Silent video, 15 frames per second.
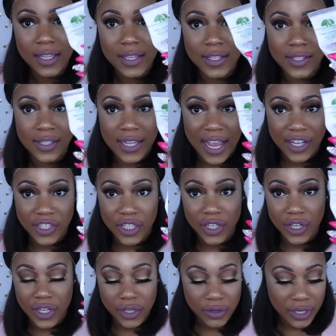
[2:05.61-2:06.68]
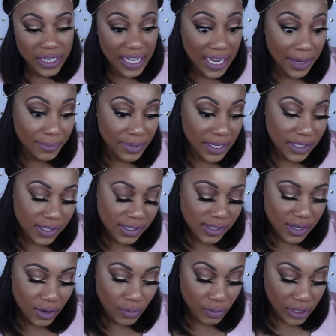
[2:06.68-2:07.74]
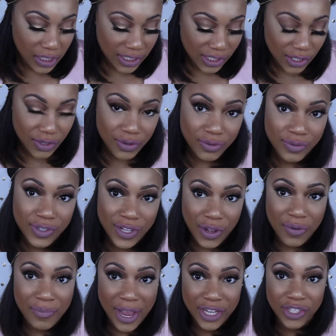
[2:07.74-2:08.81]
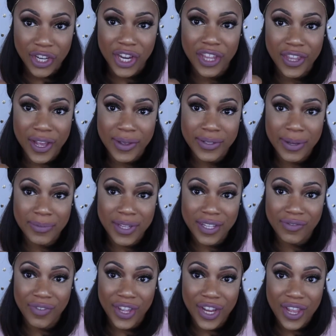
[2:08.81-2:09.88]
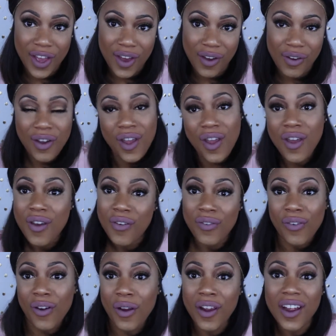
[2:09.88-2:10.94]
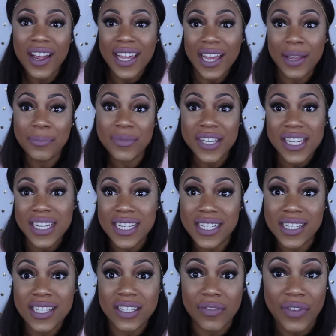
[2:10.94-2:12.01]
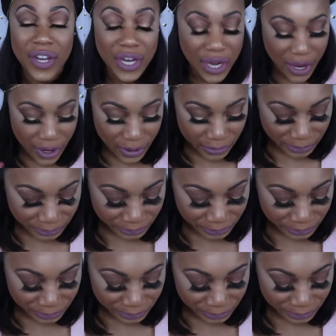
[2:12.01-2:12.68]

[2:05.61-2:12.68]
This is actually going to go in the empties really soon. So make sure you thumbs up this video for our empties video.